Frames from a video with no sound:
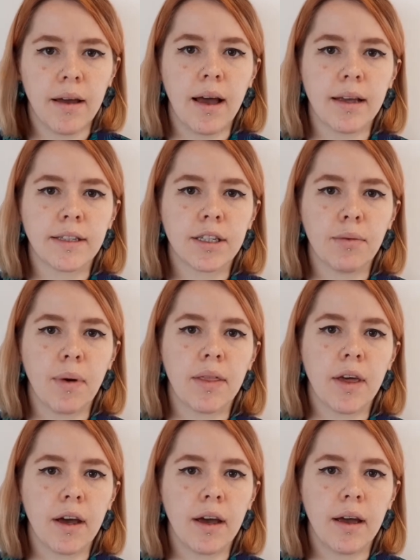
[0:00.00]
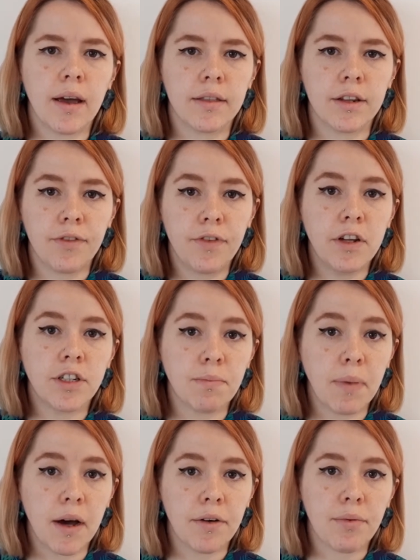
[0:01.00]
as to whether the diffusion
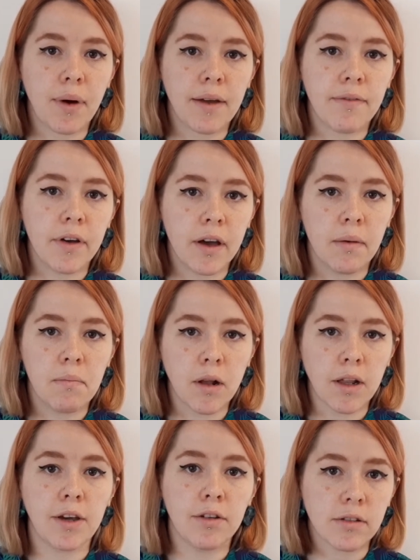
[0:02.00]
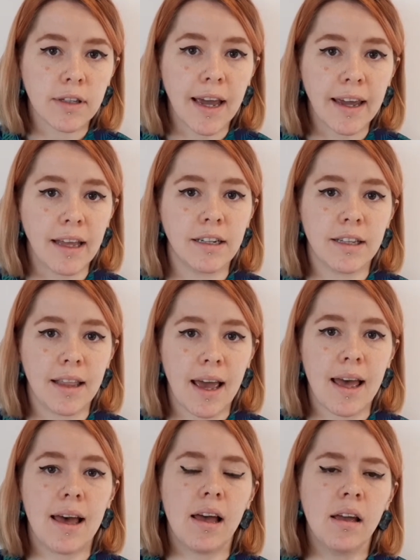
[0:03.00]
pathway for molecules getting into the
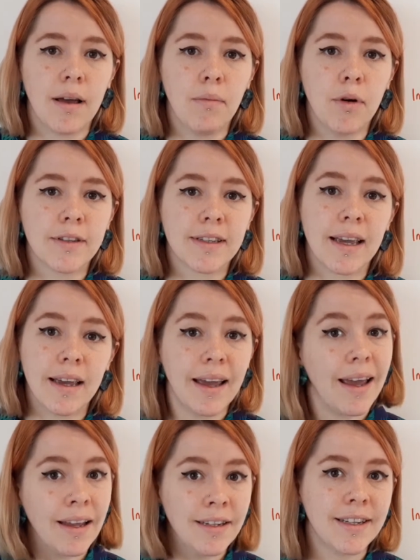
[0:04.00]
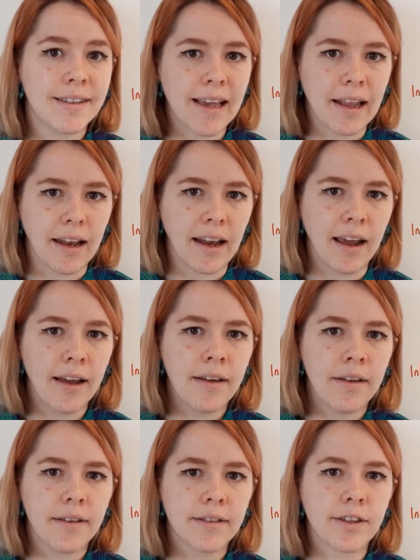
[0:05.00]
hair was intercellular,
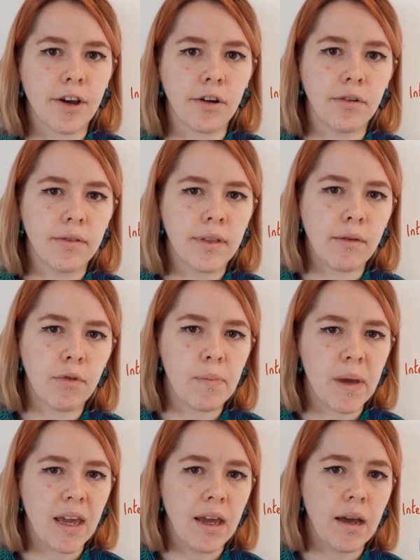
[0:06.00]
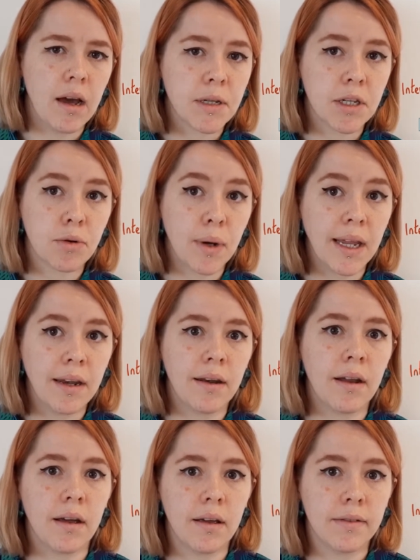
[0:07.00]
so that would be
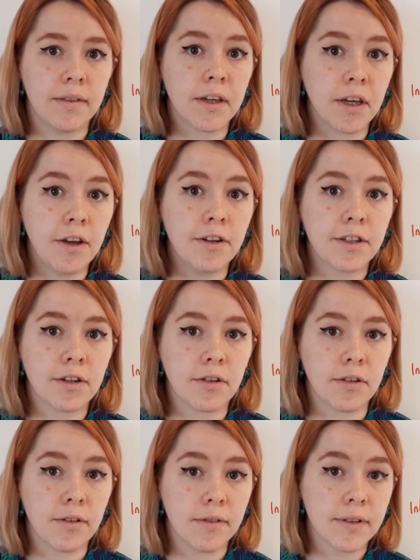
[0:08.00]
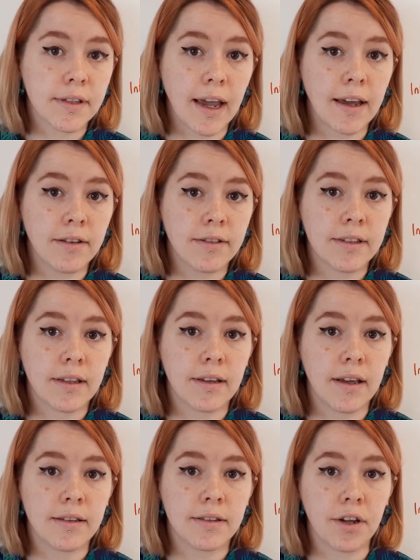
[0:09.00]
between the cuticle scales,
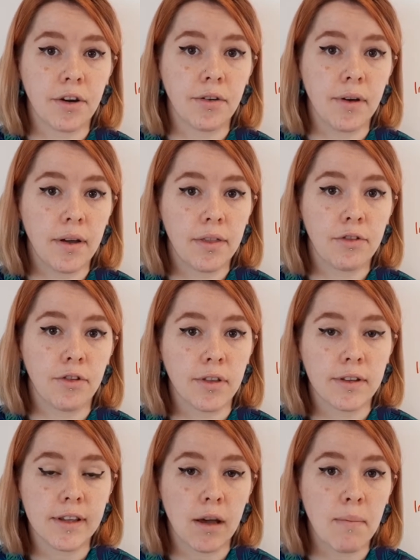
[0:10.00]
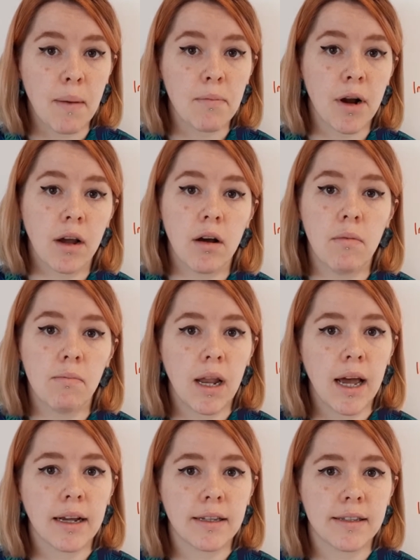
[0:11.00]
so through the cell membrane
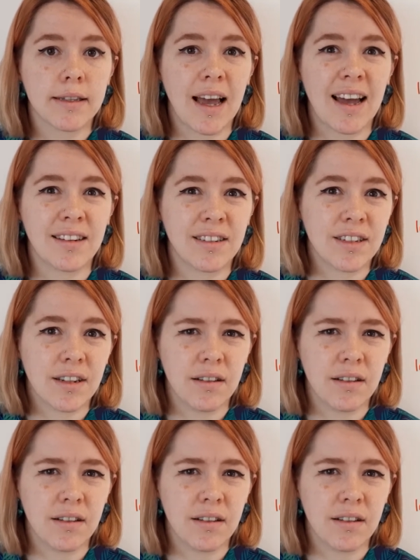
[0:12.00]
complex and